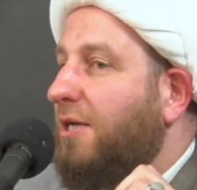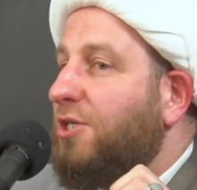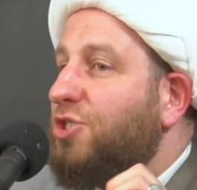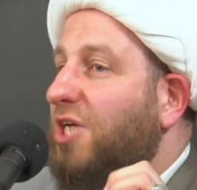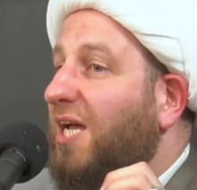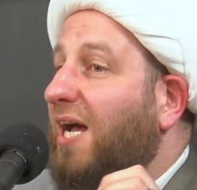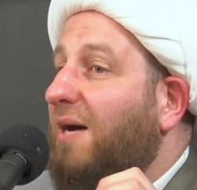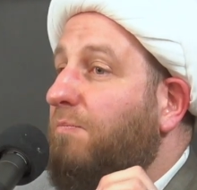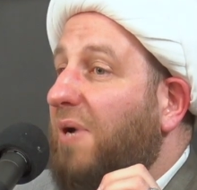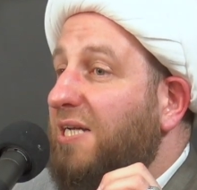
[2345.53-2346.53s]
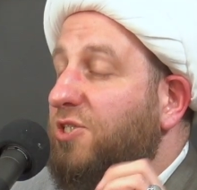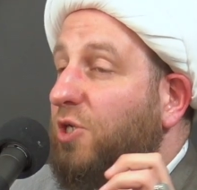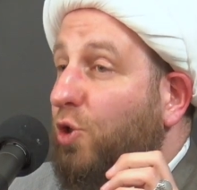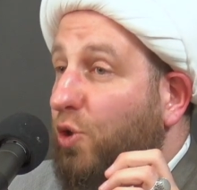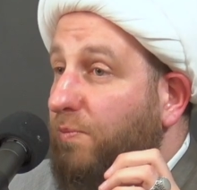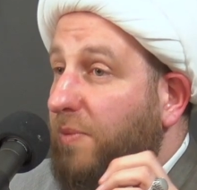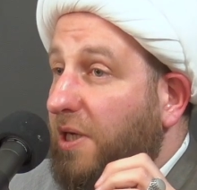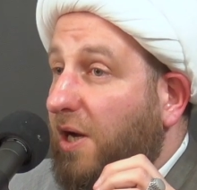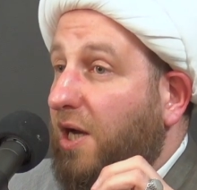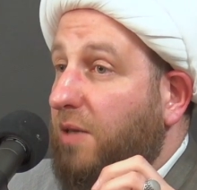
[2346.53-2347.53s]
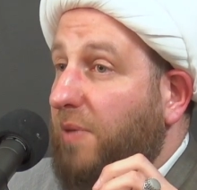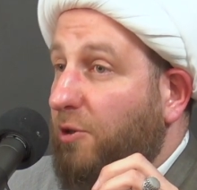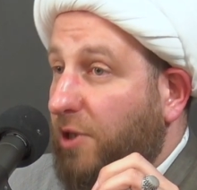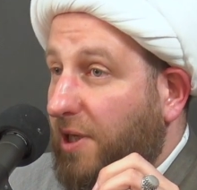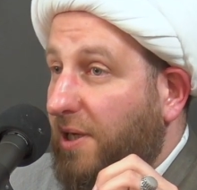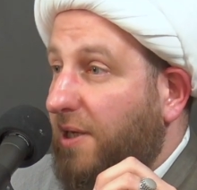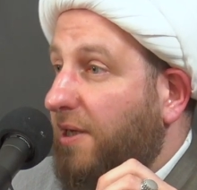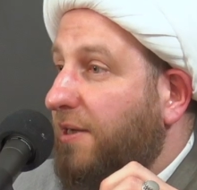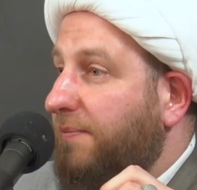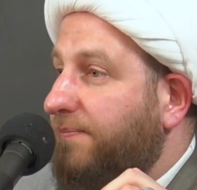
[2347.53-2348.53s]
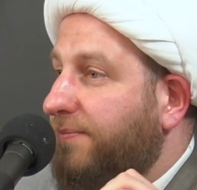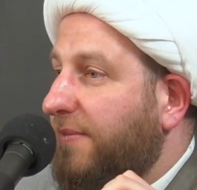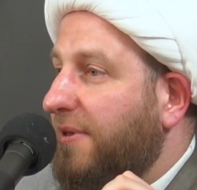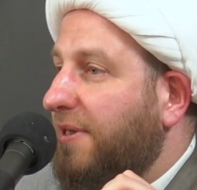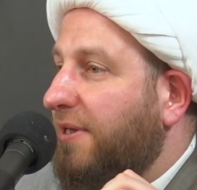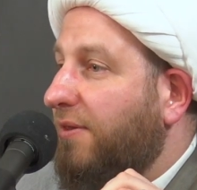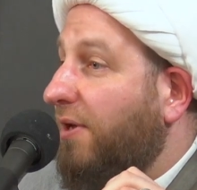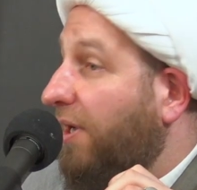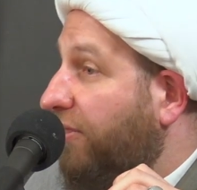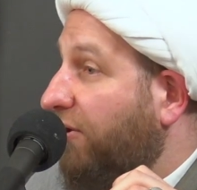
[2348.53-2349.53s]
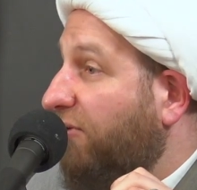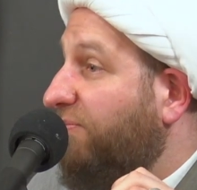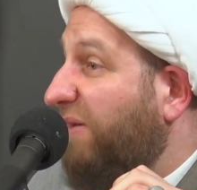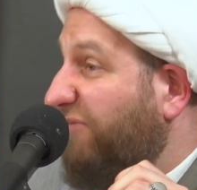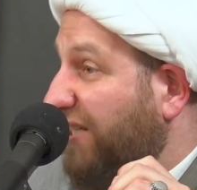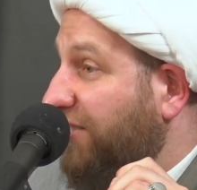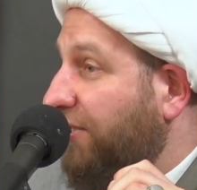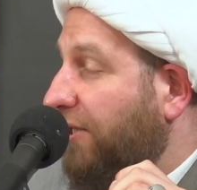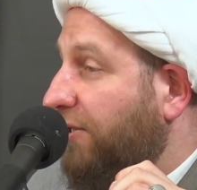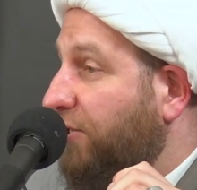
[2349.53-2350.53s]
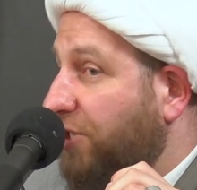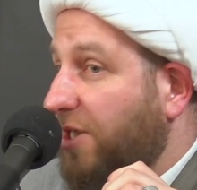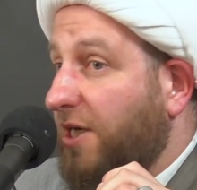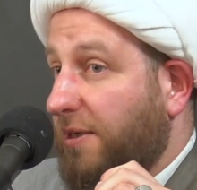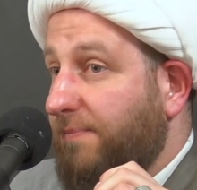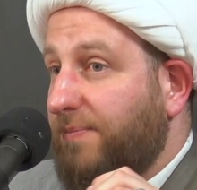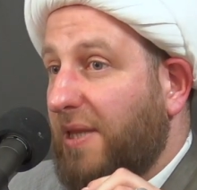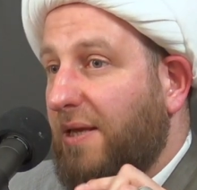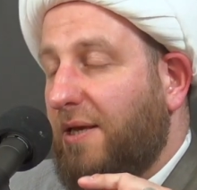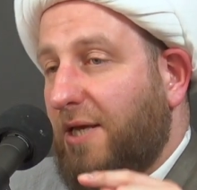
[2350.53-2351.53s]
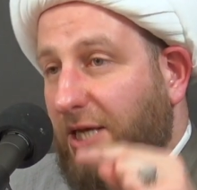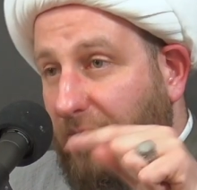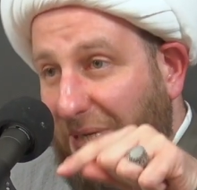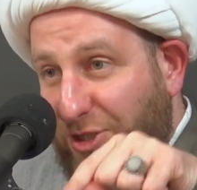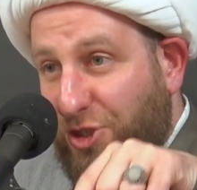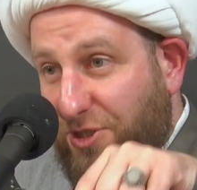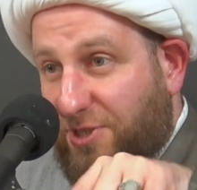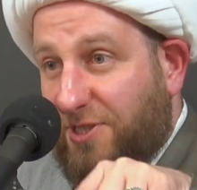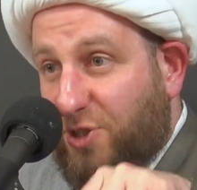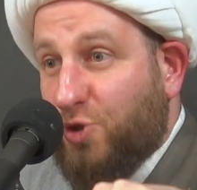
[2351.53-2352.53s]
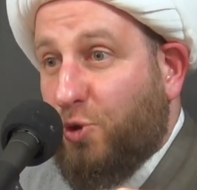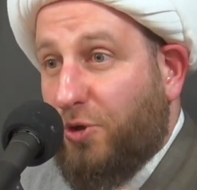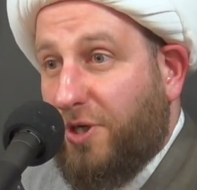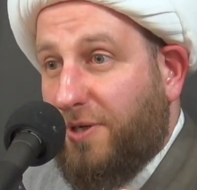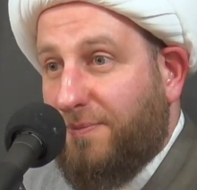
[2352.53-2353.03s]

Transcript: Sheikh Abbas Al-Qummi, rahimahullah, the author of Mafatih Al-Jinan, he mentions this story.